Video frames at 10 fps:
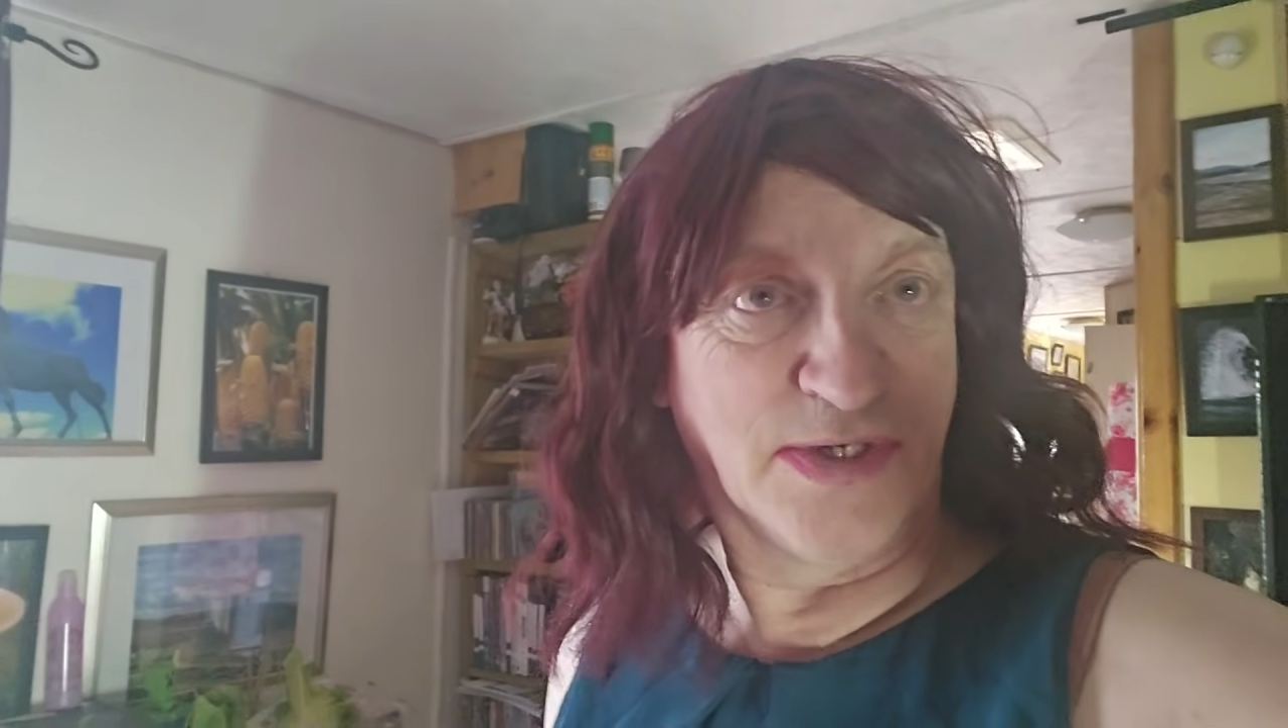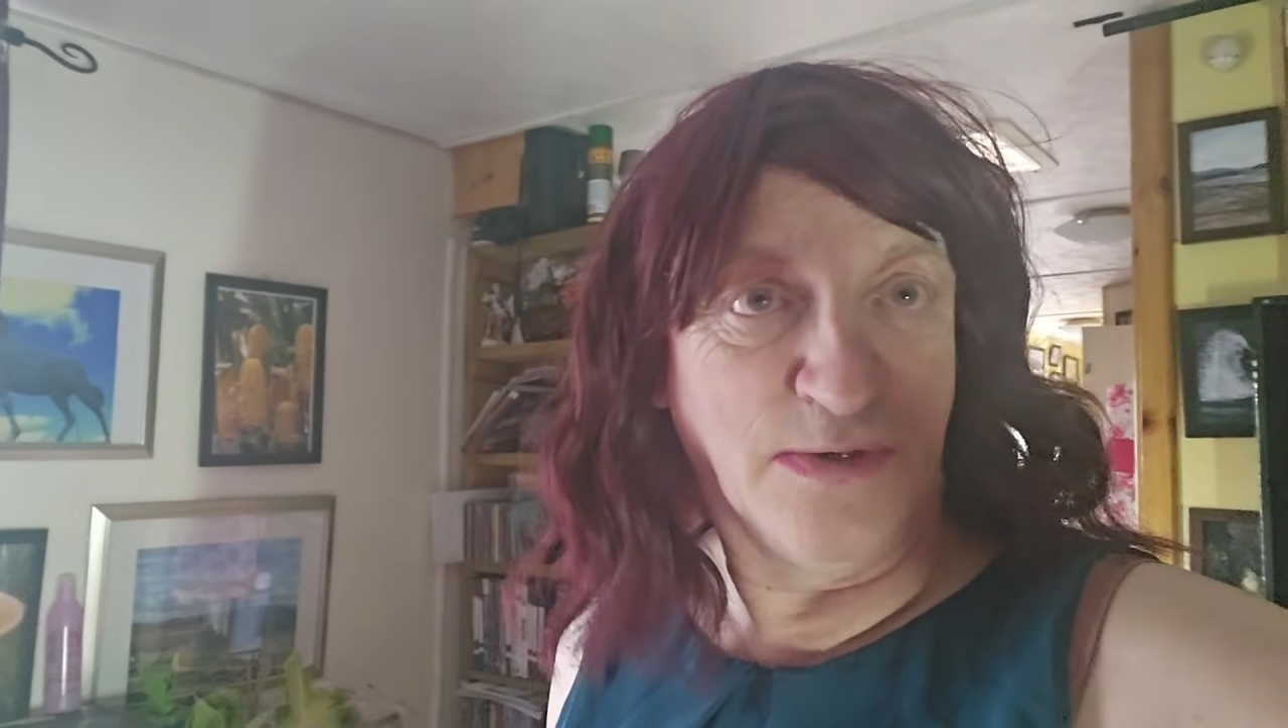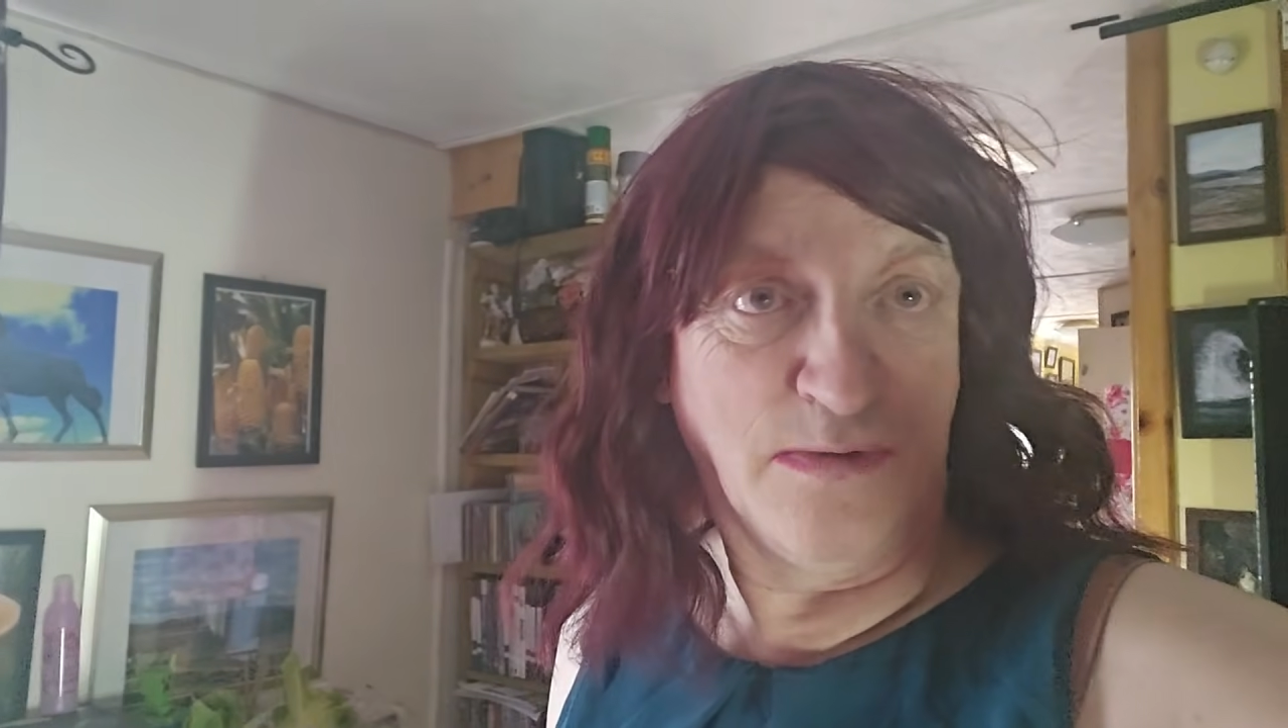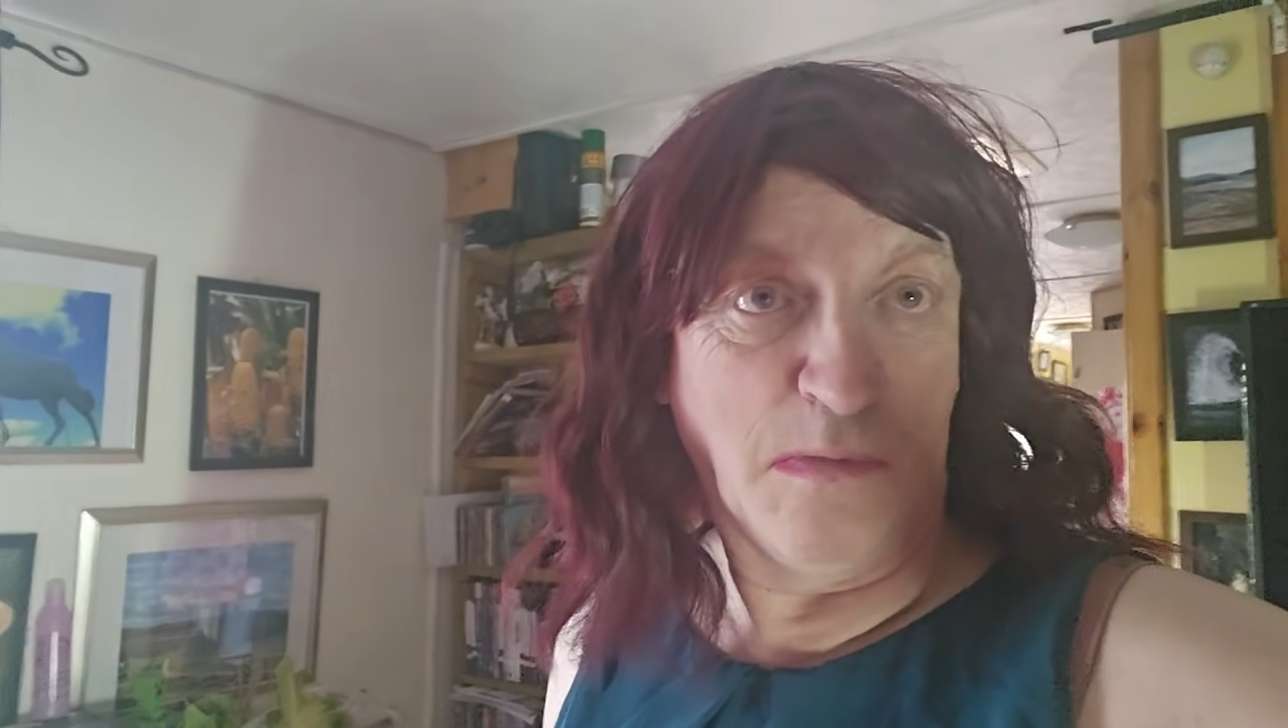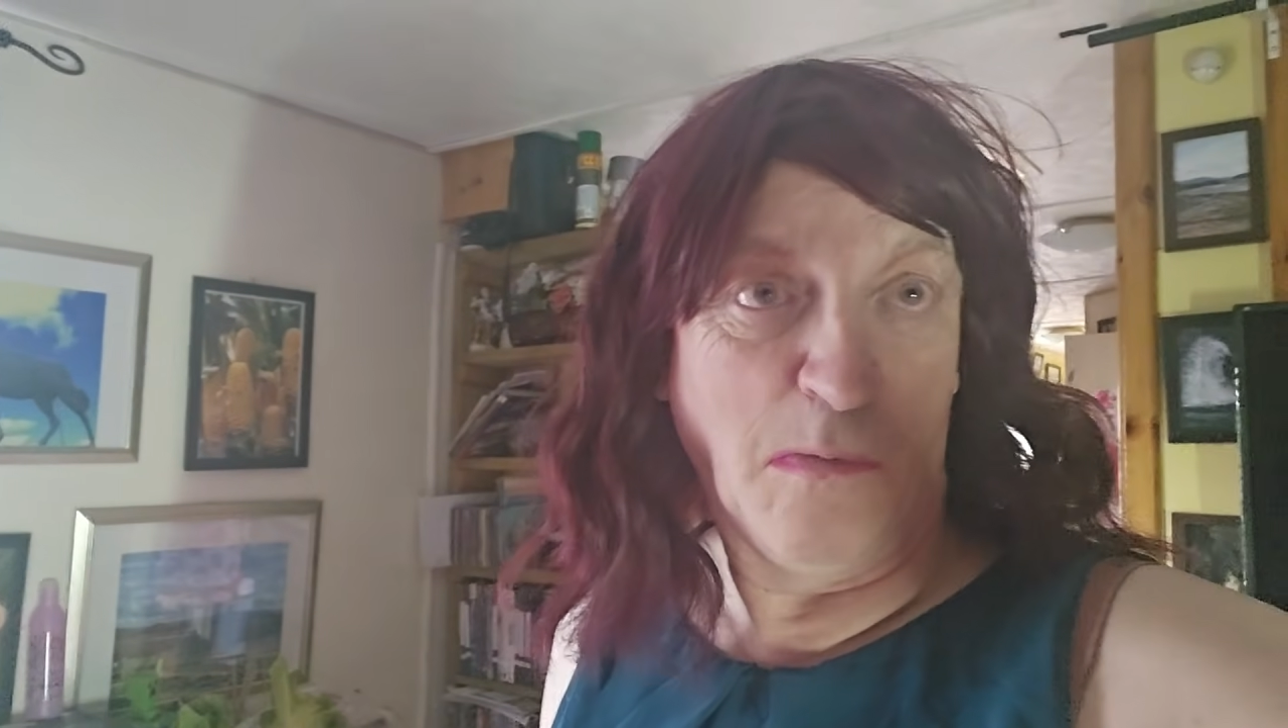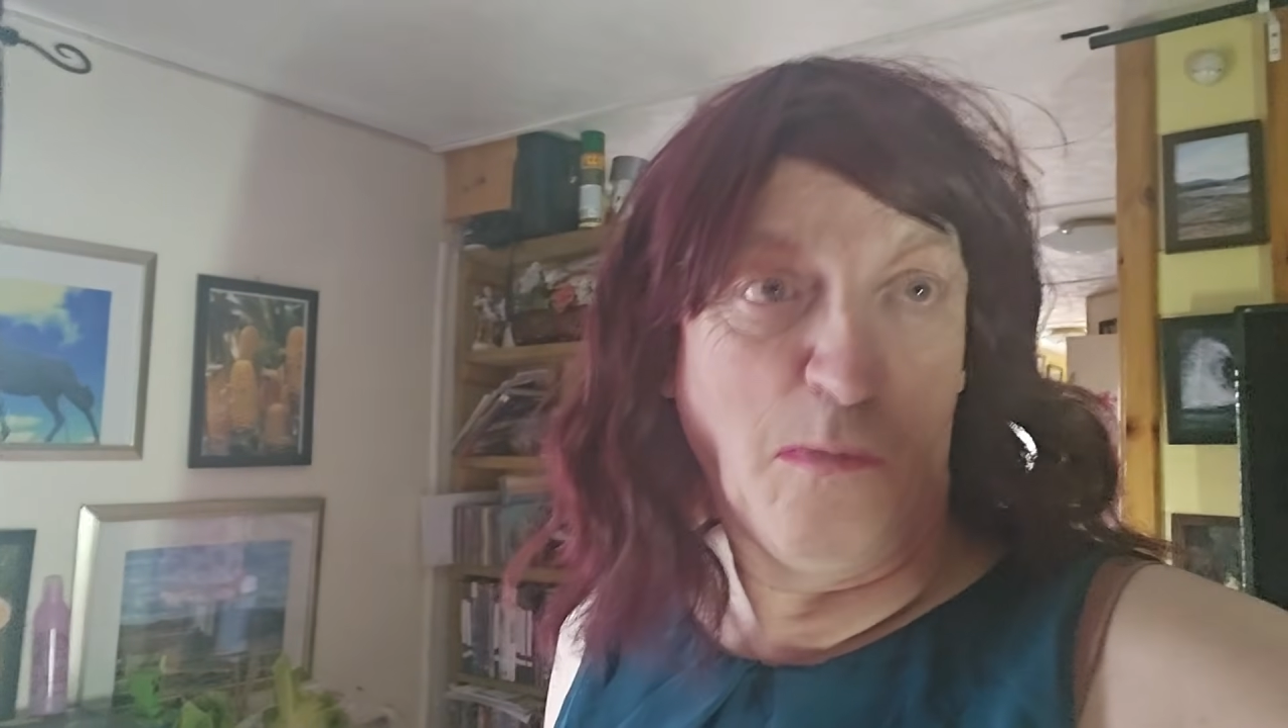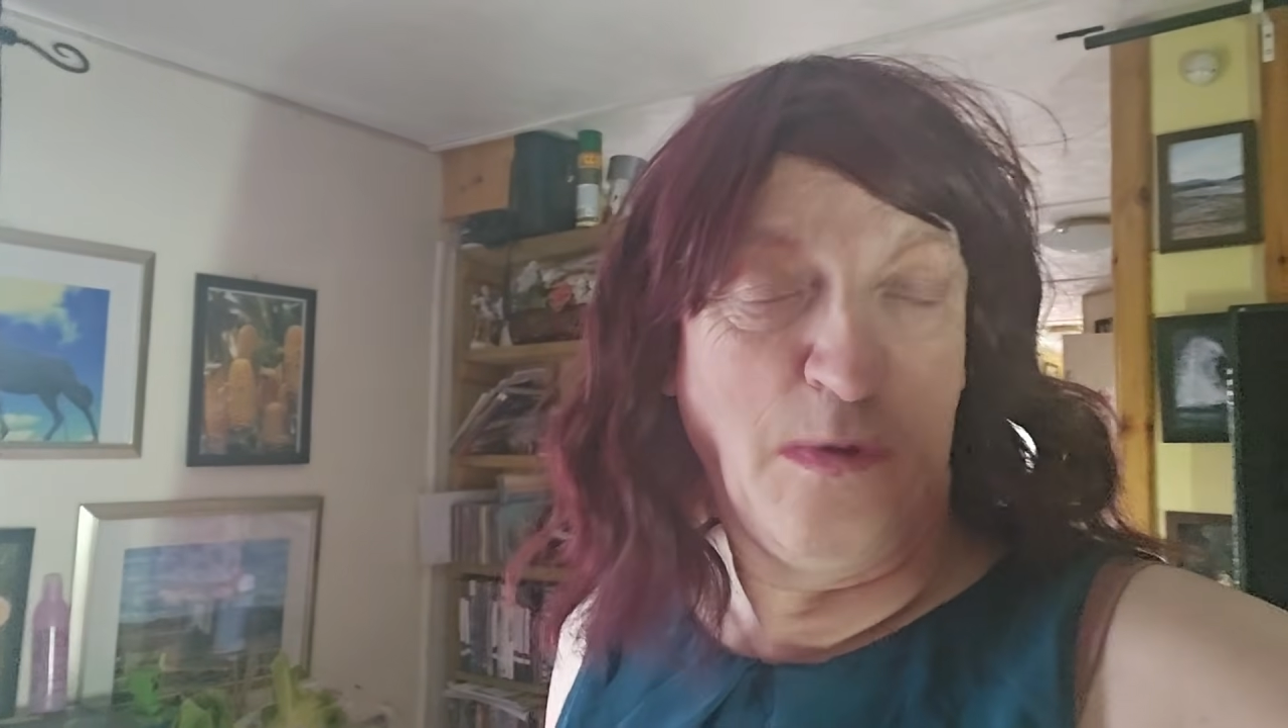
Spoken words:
So